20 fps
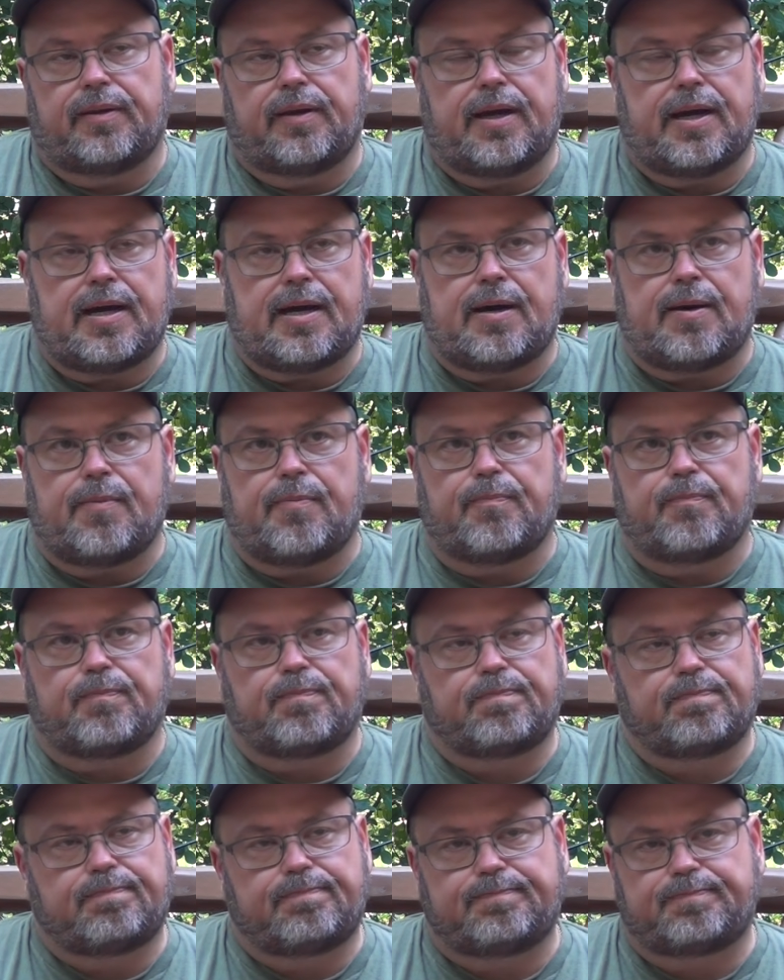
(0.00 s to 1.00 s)
And
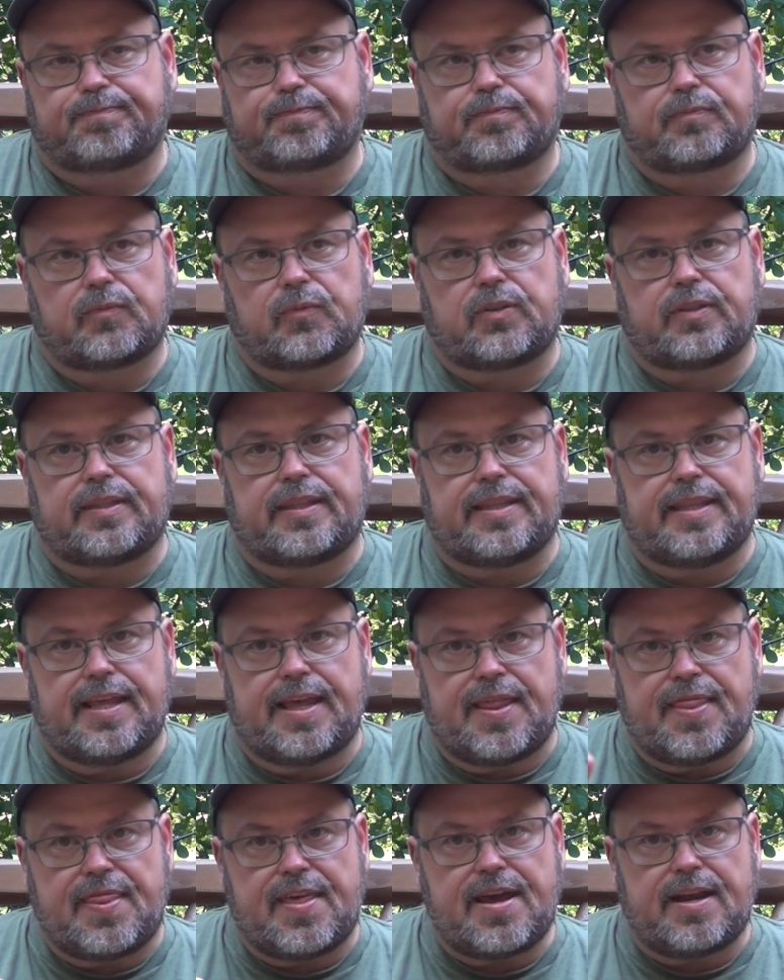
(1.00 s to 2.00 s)

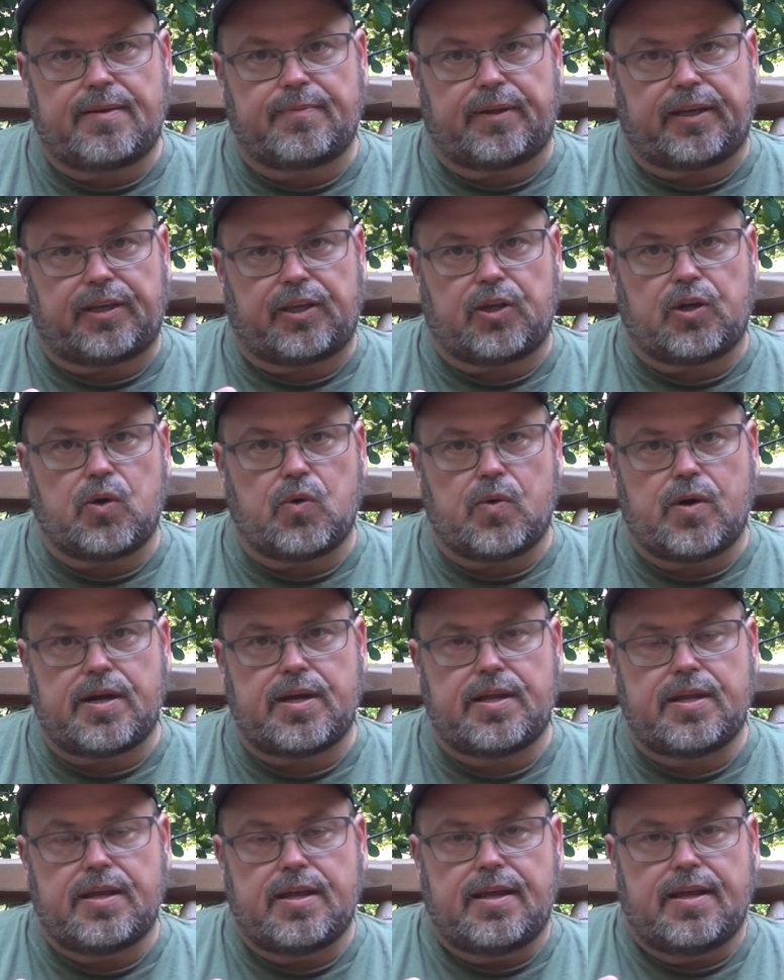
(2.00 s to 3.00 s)
then I'm like, you know
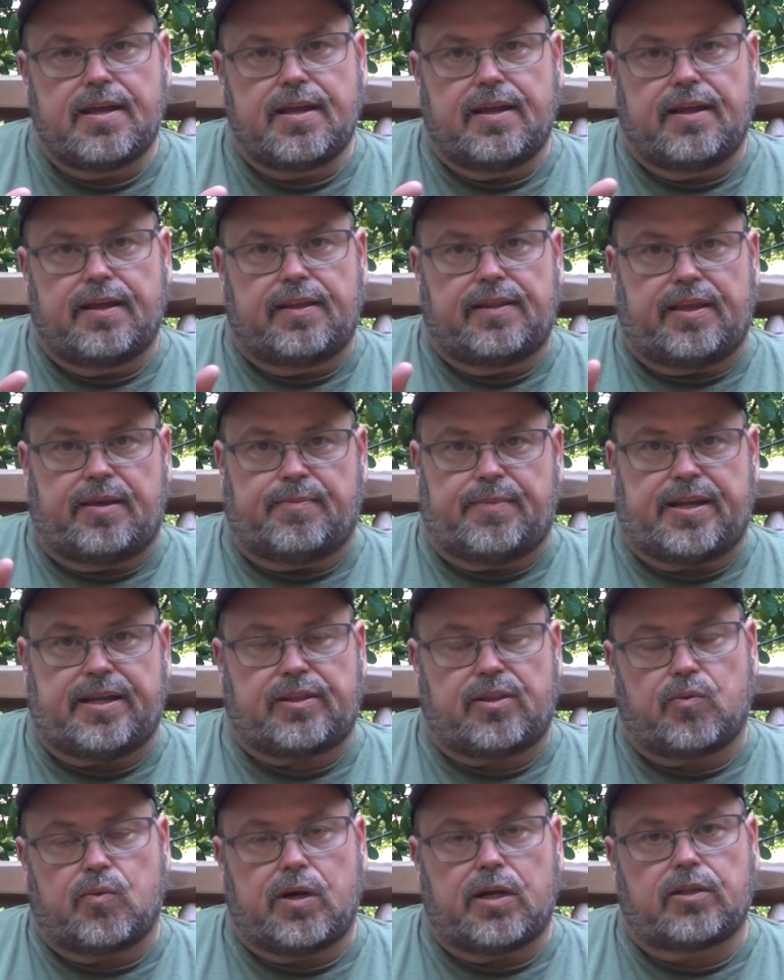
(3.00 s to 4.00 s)
what? They make
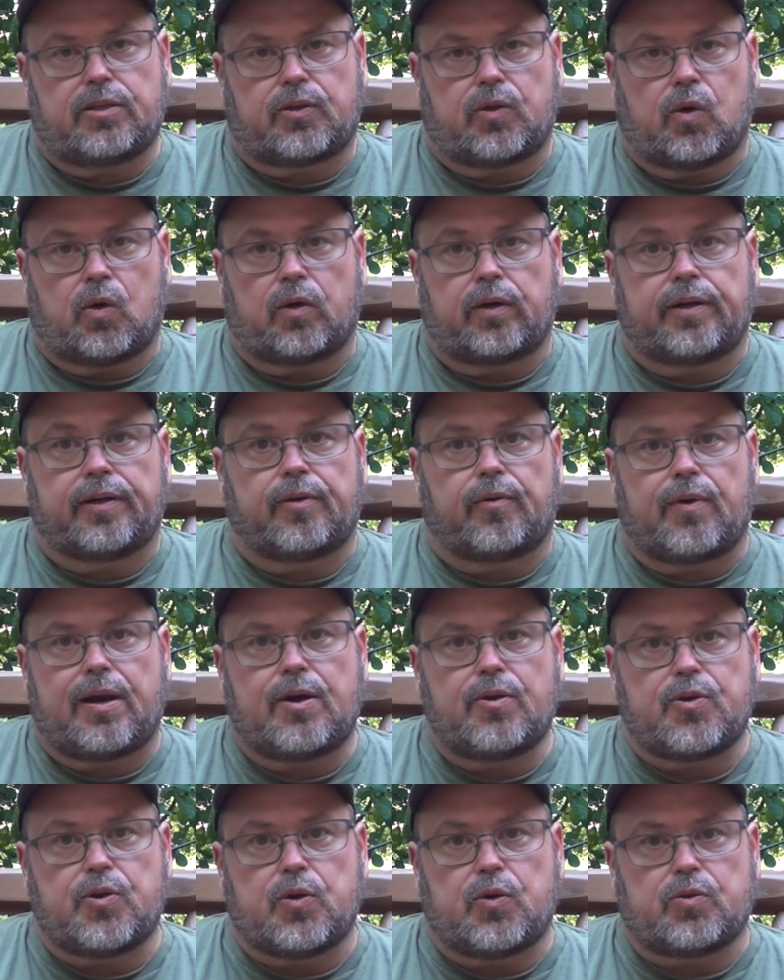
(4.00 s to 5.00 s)
the weld core in a
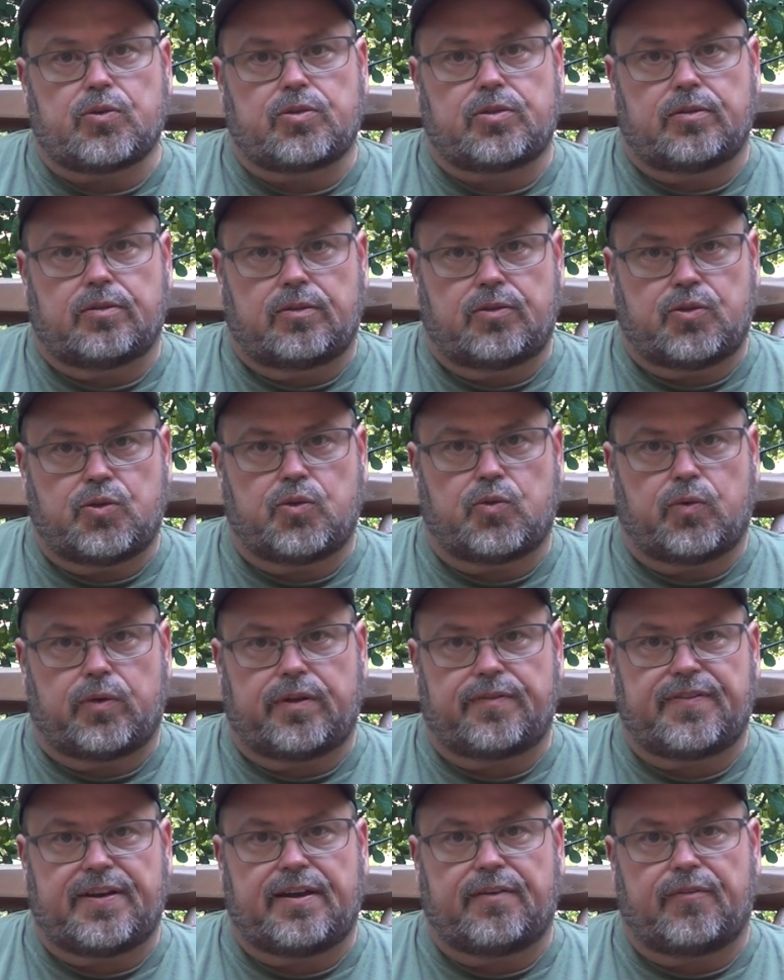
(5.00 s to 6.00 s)
round nose,
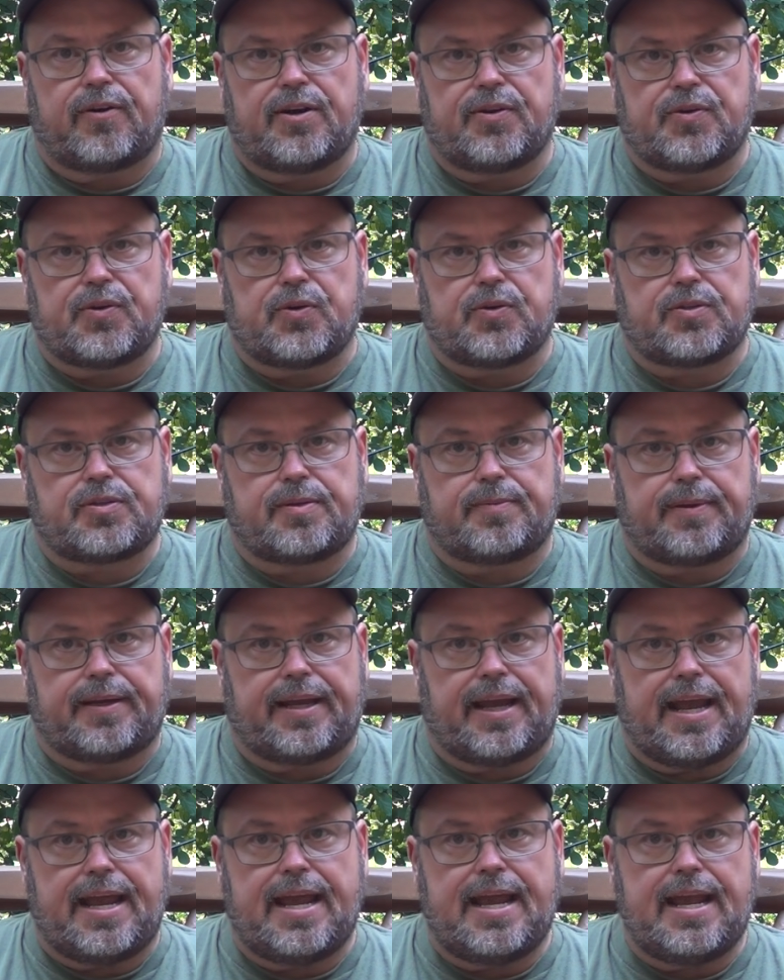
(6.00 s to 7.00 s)
225 round nose. I'm like,
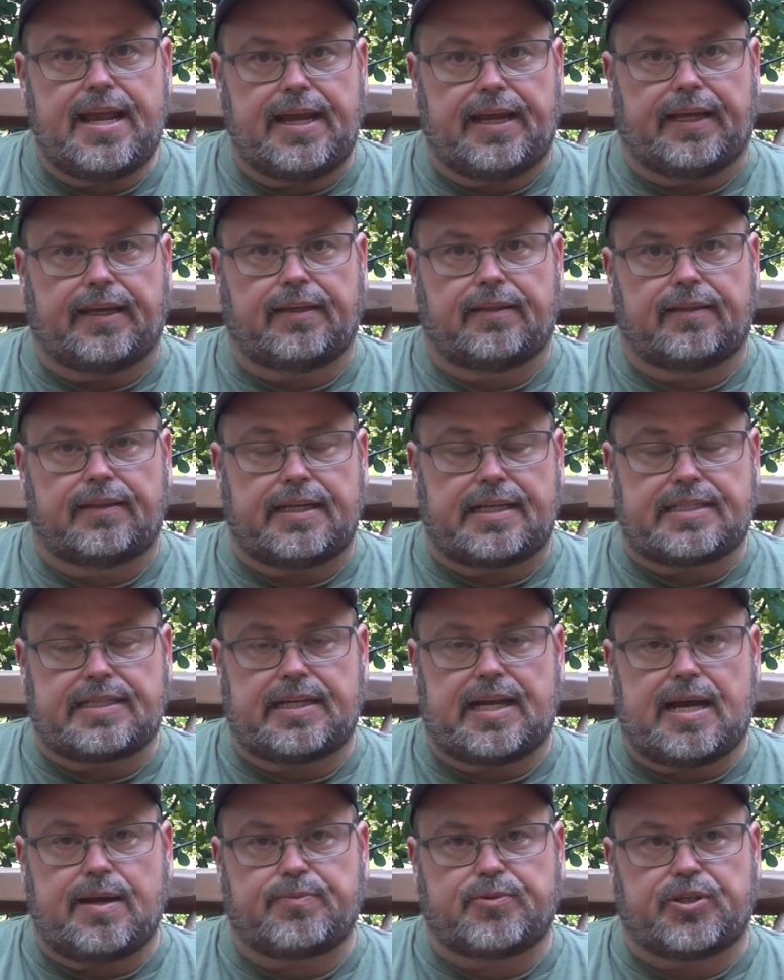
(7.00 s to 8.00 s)
hey, that's an
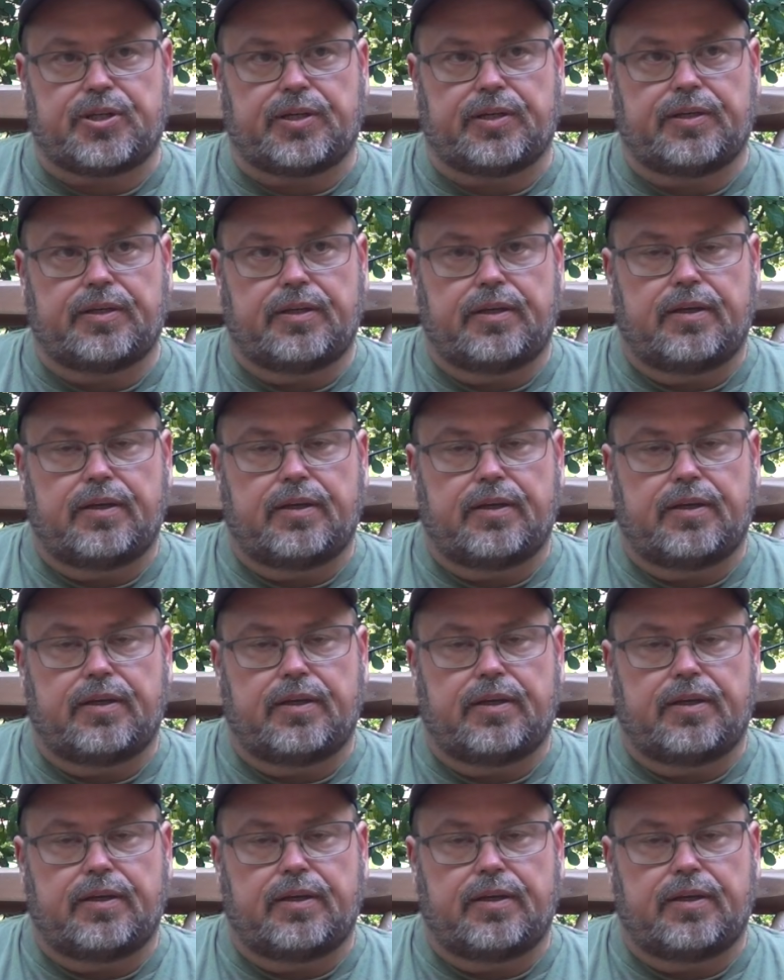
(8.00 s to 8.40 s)
option.